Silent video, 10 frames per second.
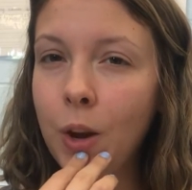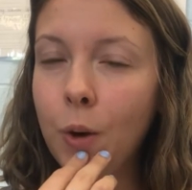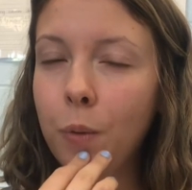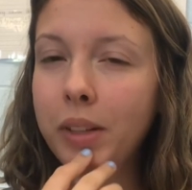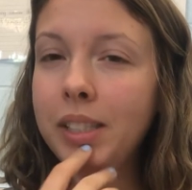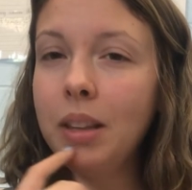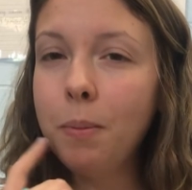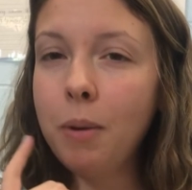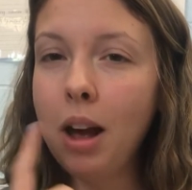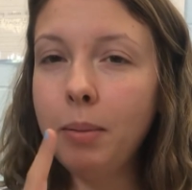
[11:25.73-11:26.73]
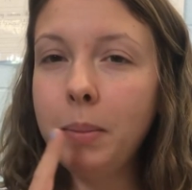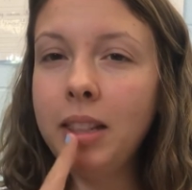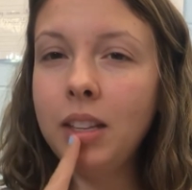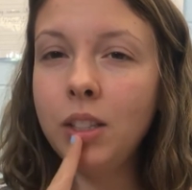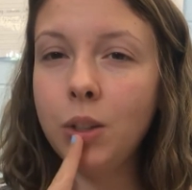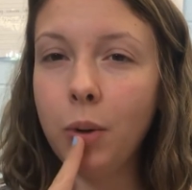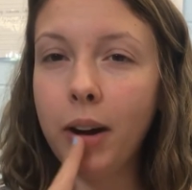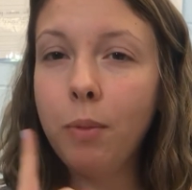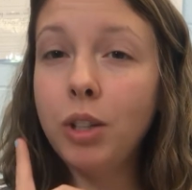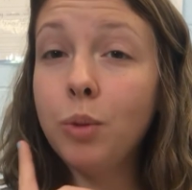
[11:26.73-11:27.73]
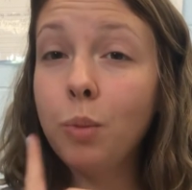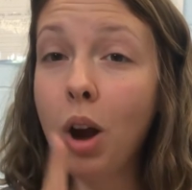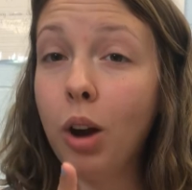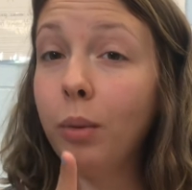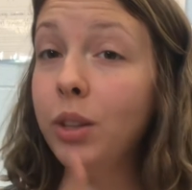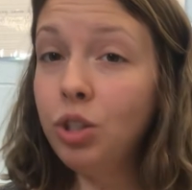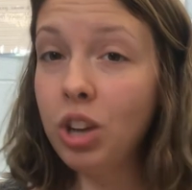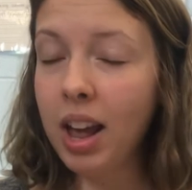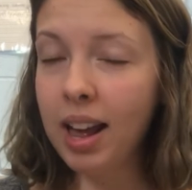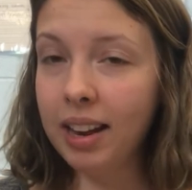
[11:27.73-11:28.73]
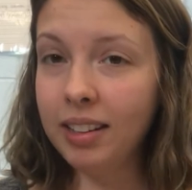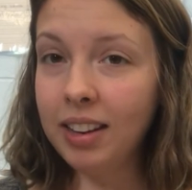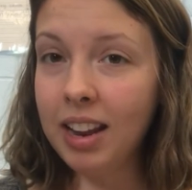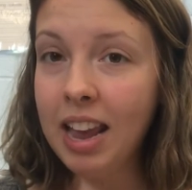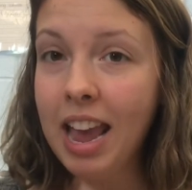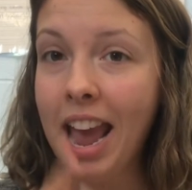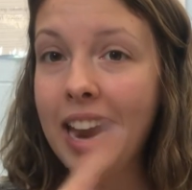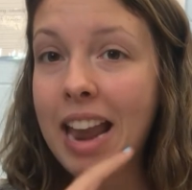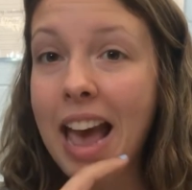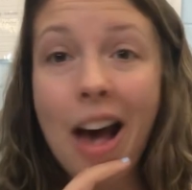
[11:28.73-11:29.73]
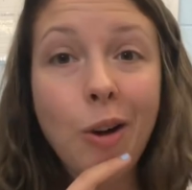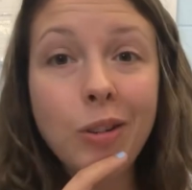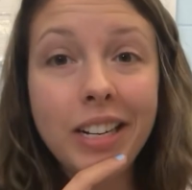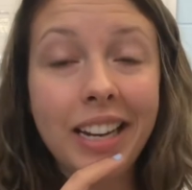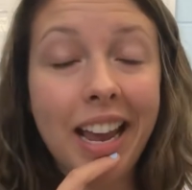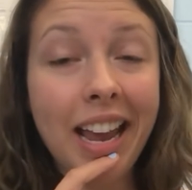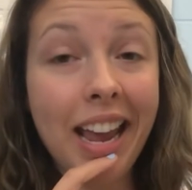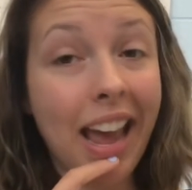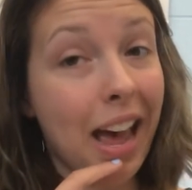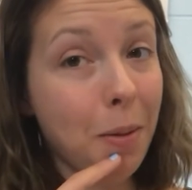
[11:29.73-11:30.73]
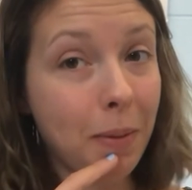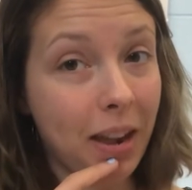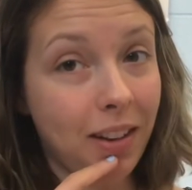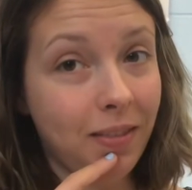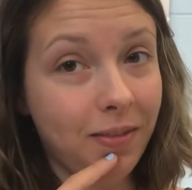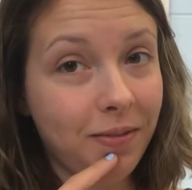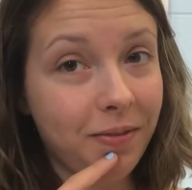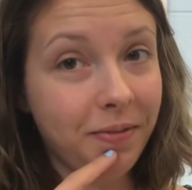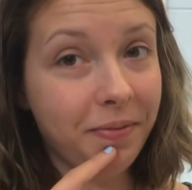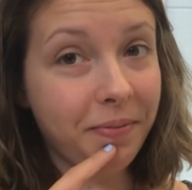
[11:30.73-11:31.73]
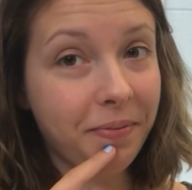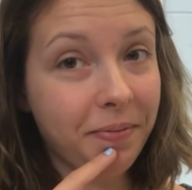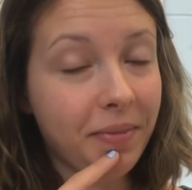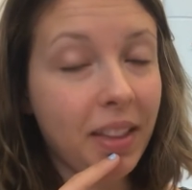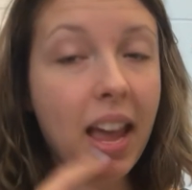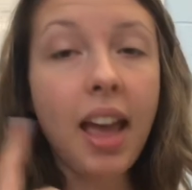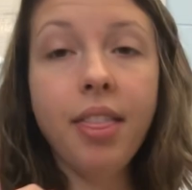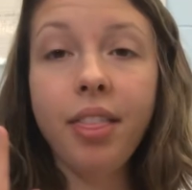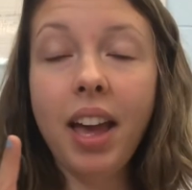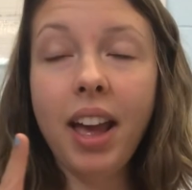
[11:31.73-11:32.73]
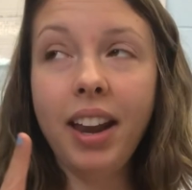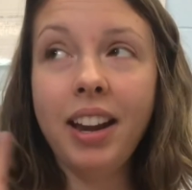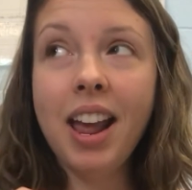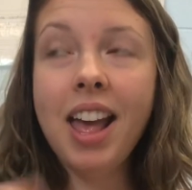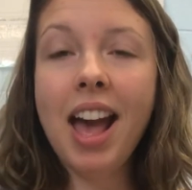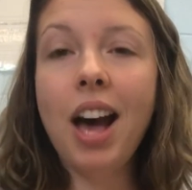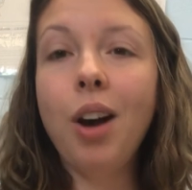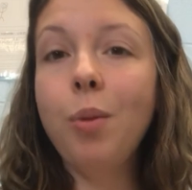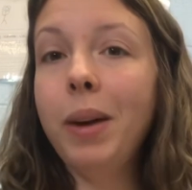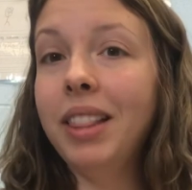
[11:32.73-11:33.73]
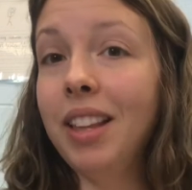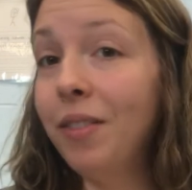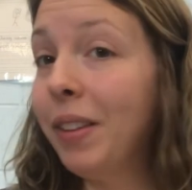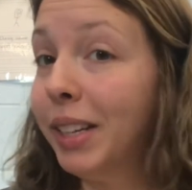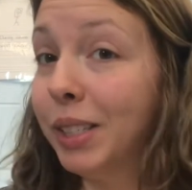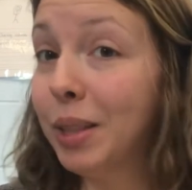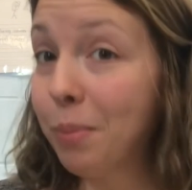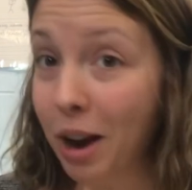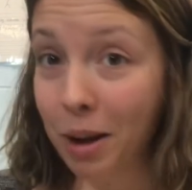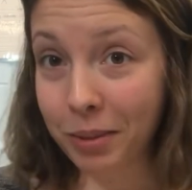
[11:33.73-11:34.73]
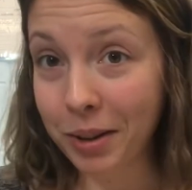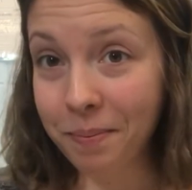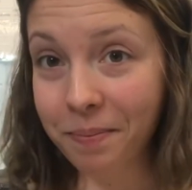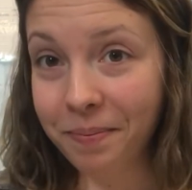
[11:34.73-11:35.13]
What's the problem in the story? What's wrong with John? And how did it happen? And then, how might they fix the problem?